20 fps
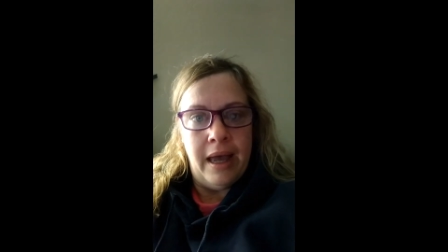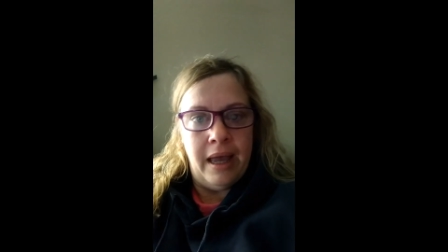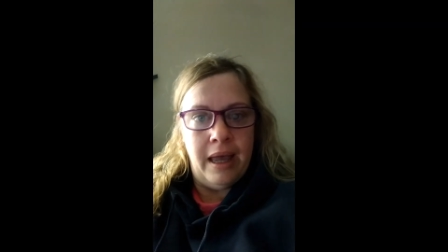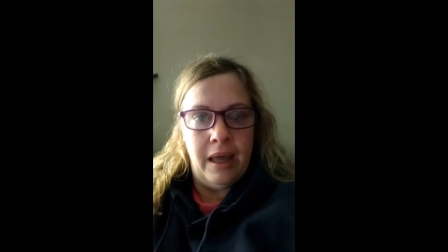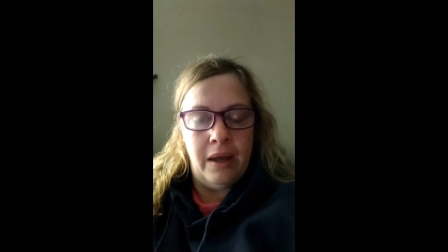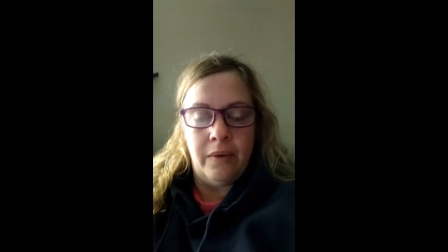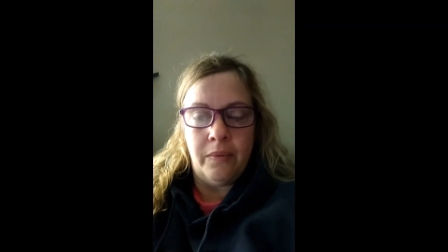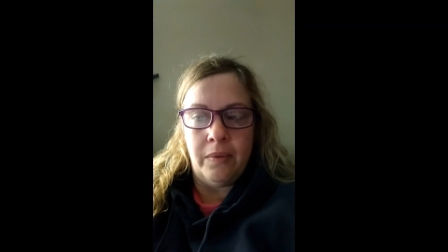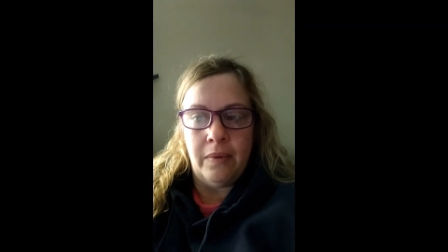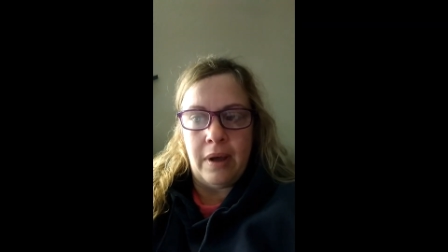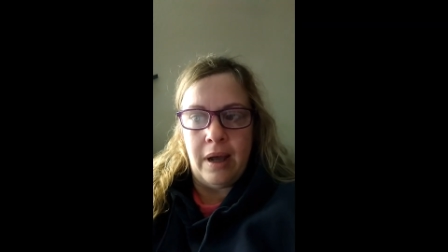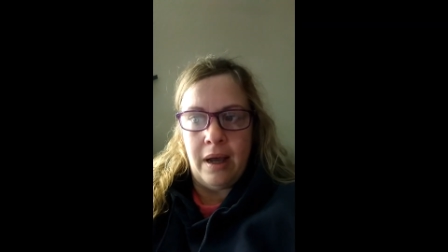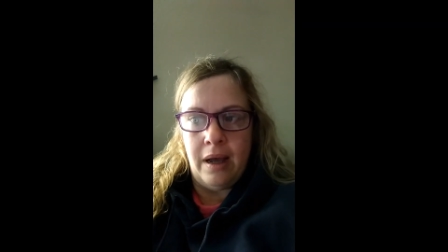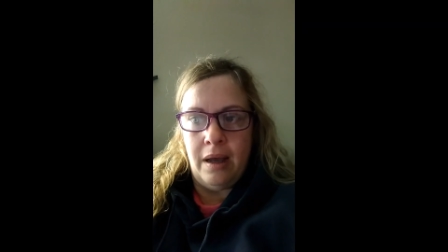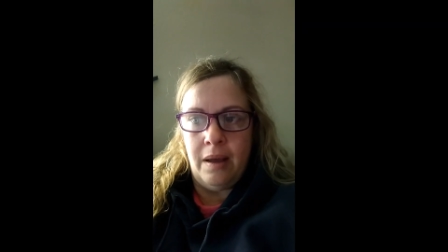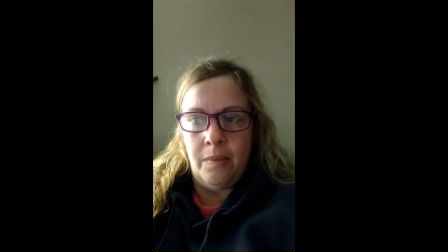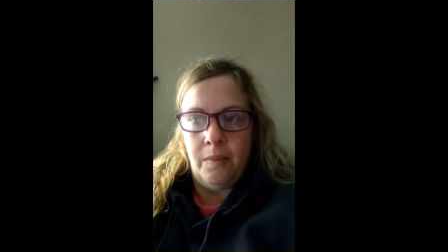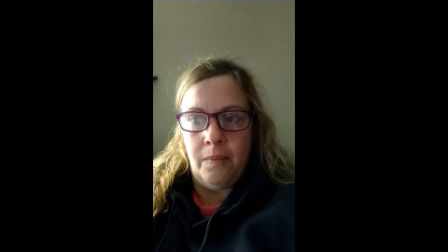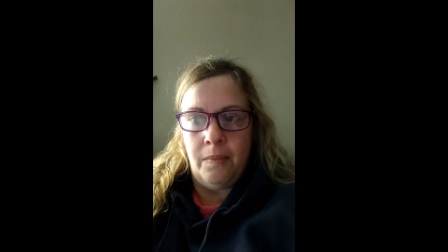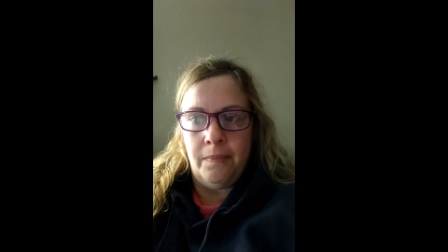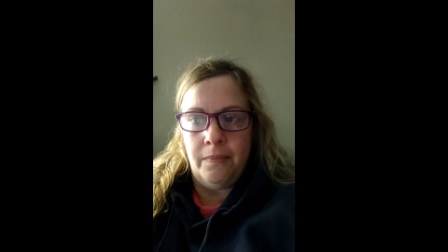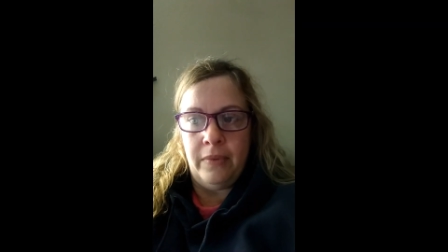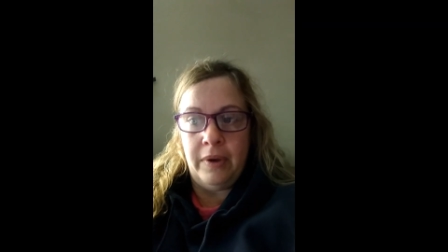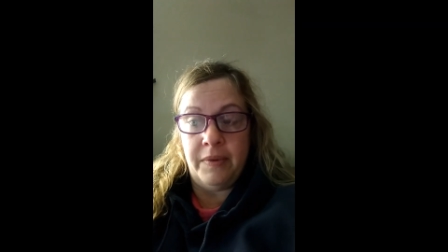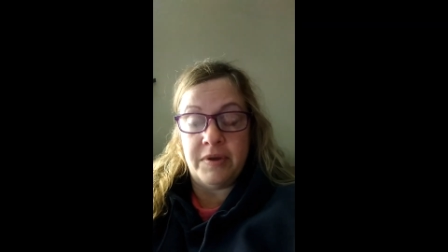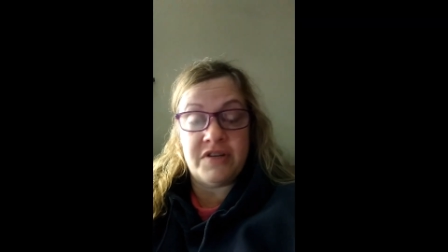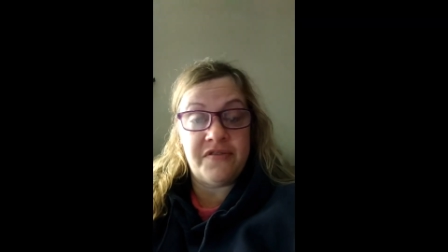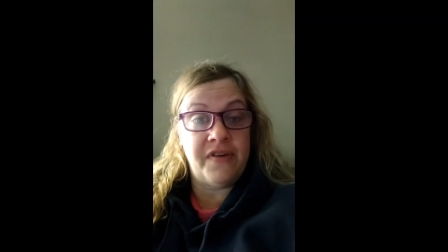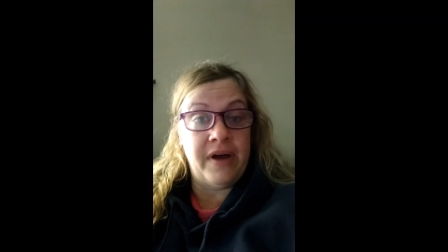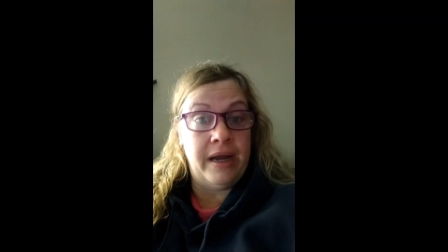and um,
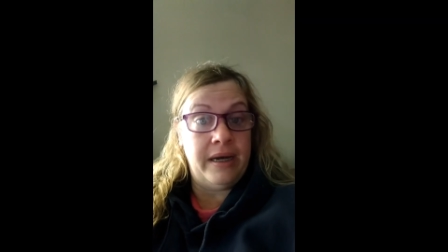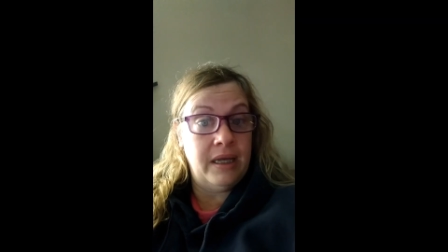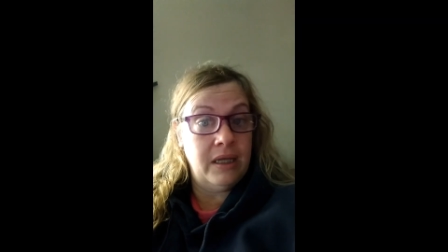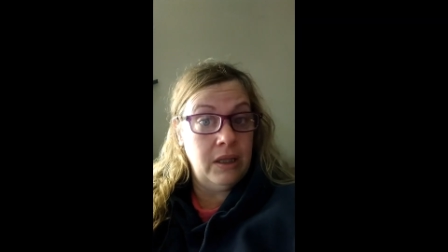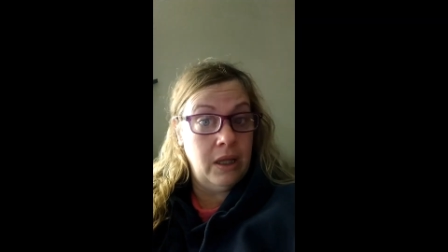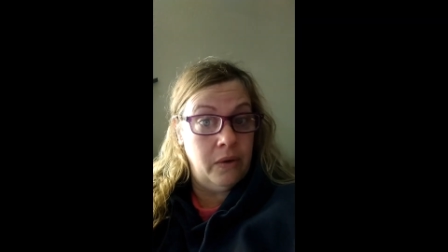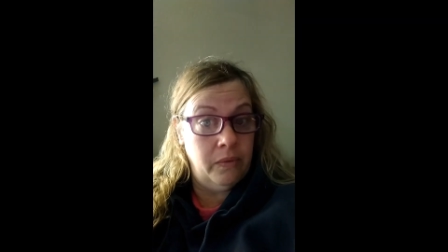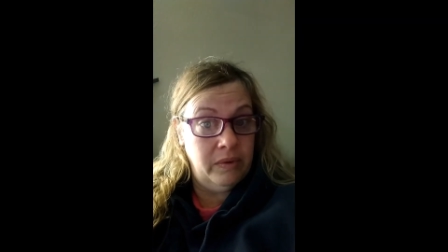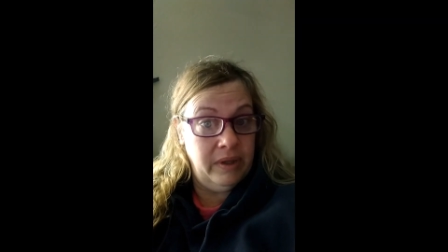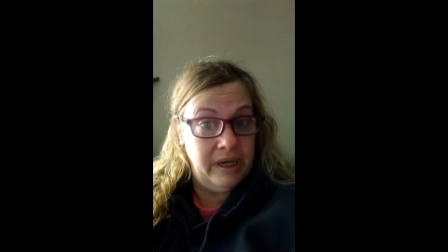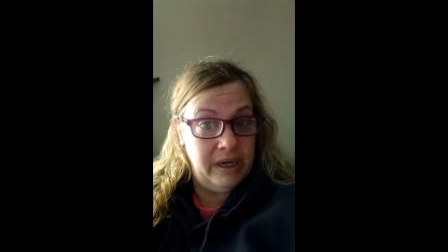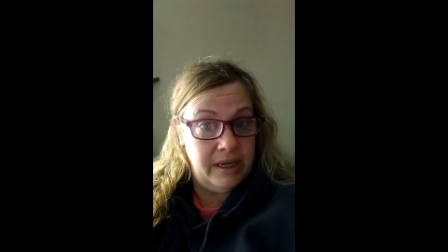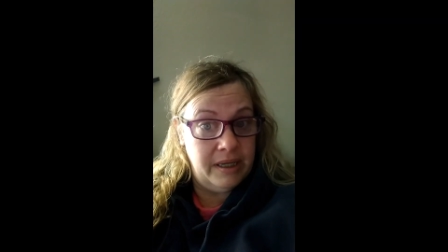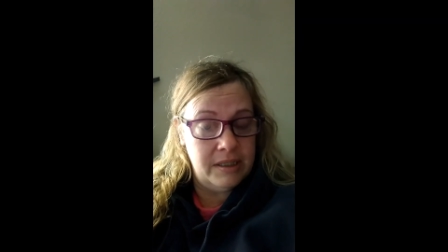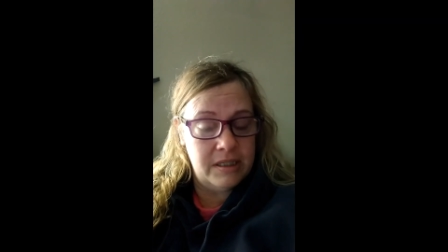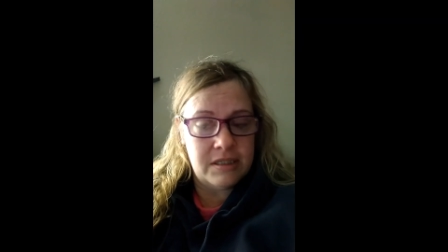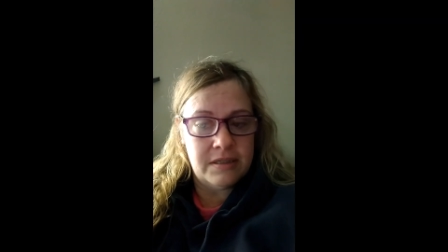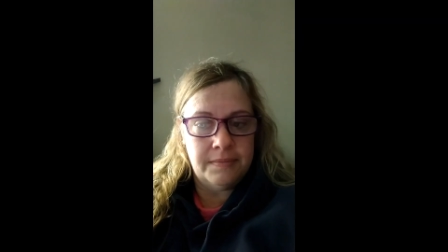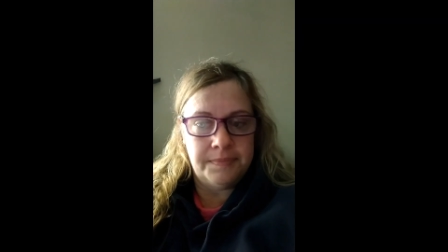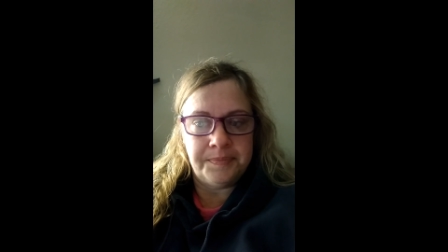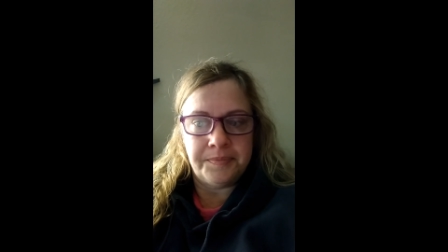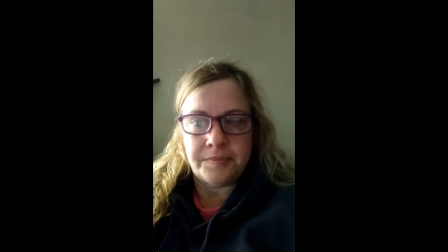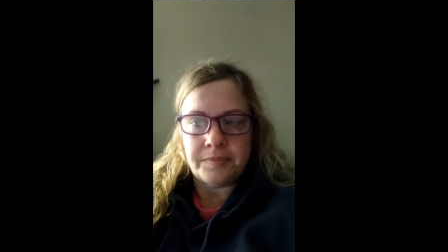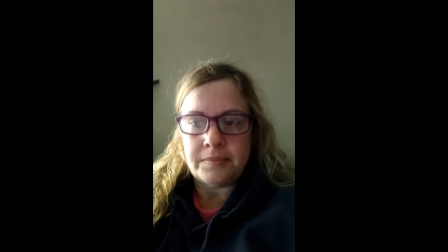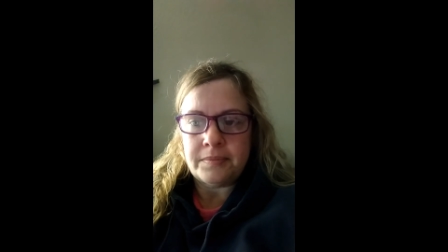we were defining loneliness.